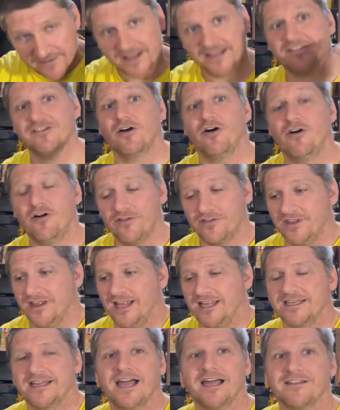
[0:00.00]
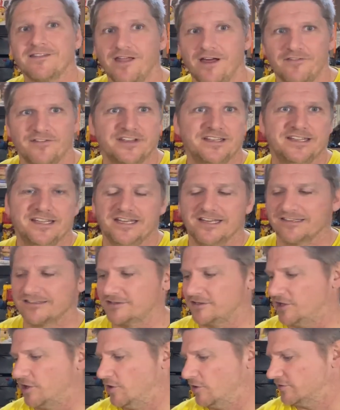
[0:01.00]
that's all, like I love Adidas
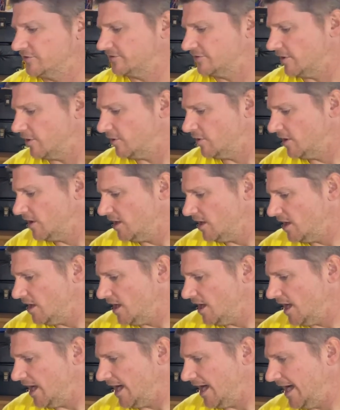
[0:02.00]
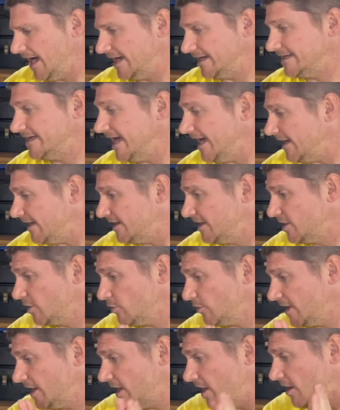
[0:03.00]
clothes. So uh, yeah,
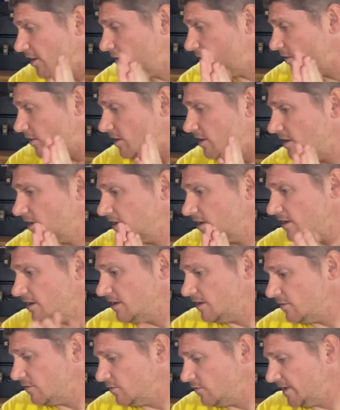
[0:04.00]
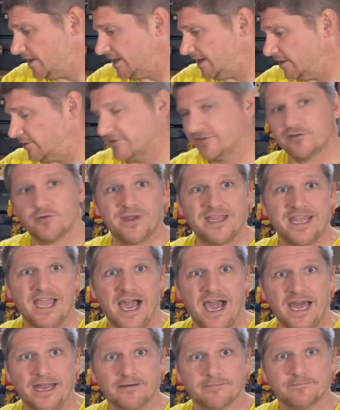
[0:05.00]
here we go. What else do we
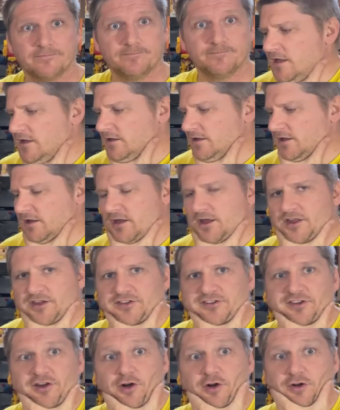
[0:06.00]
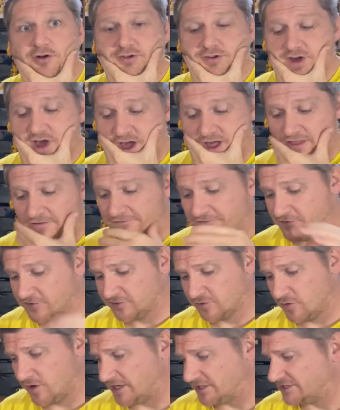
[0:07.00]
got? So uh, the
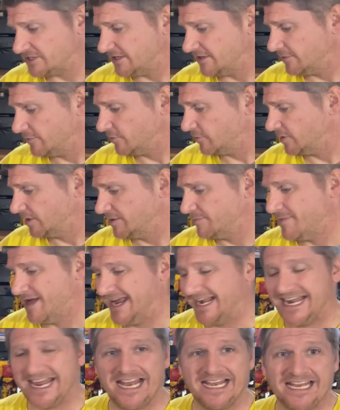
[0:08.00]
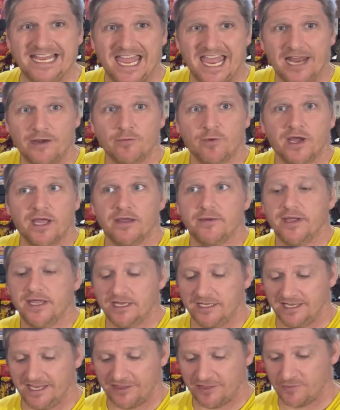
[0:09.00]
first garage sale that we really made any headway, we
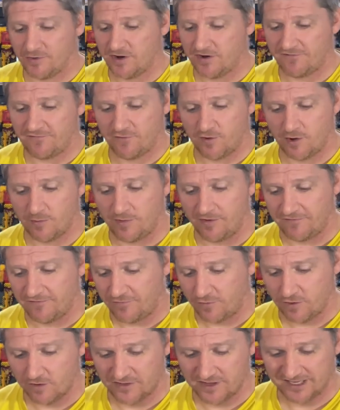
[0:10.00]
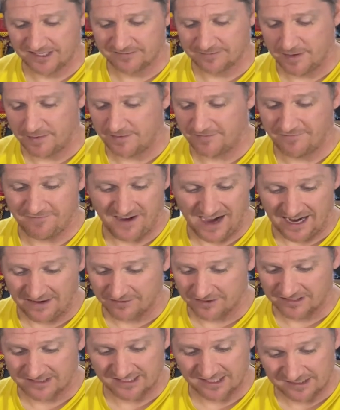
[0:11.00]
hit like three or four before this, maybe
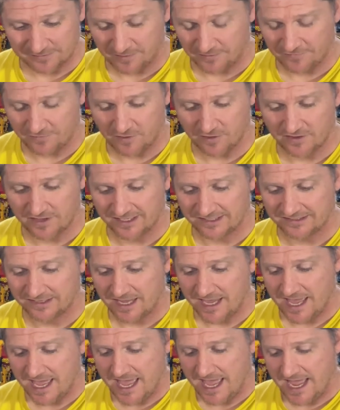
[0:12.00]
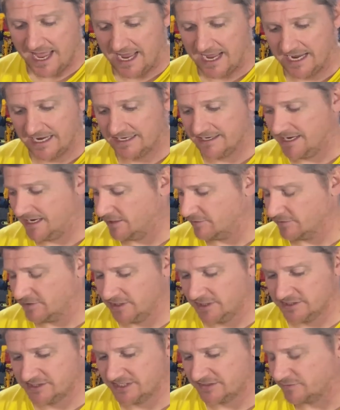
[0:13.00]
five or six before this, and uh,
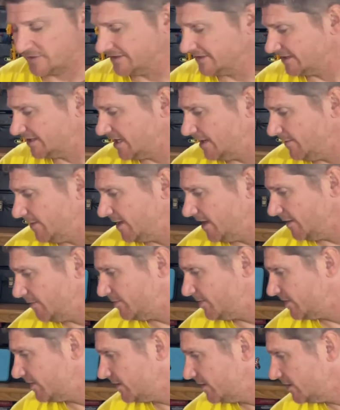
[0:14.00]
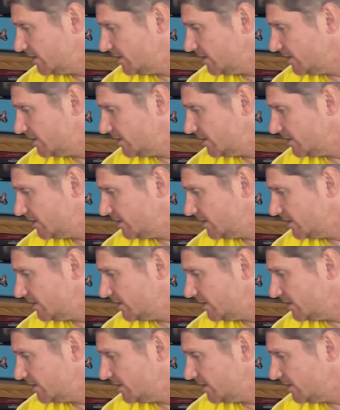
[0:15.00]
really just wasn't coming up